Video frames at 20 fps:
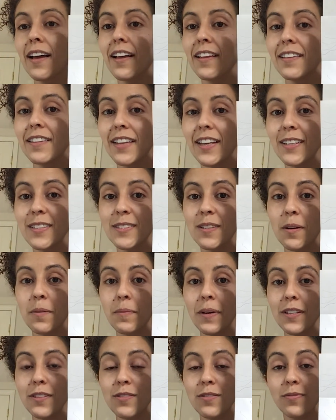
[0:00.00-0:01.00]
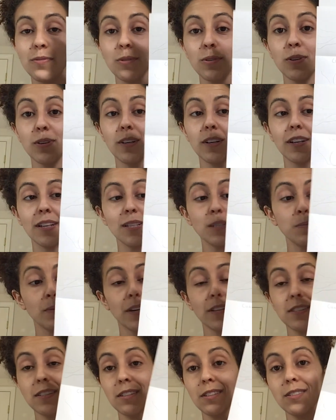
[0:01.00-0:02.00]
And thanks so much for
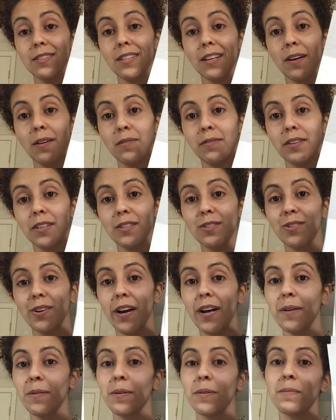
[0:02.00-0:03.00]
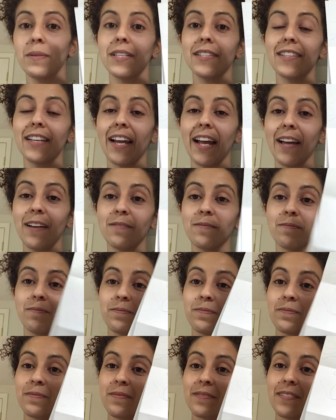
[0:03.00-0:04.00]
expressing yourself and drawing with me today.
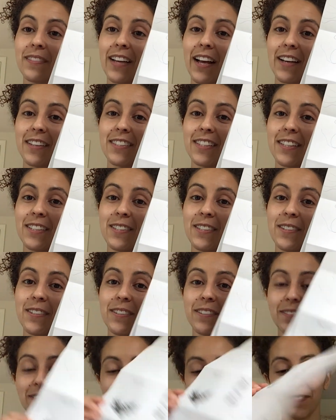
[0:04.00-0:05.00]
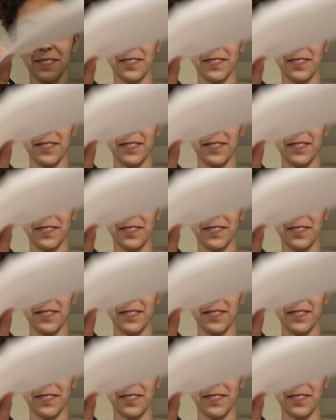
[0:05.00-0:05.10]
I'll see you soon.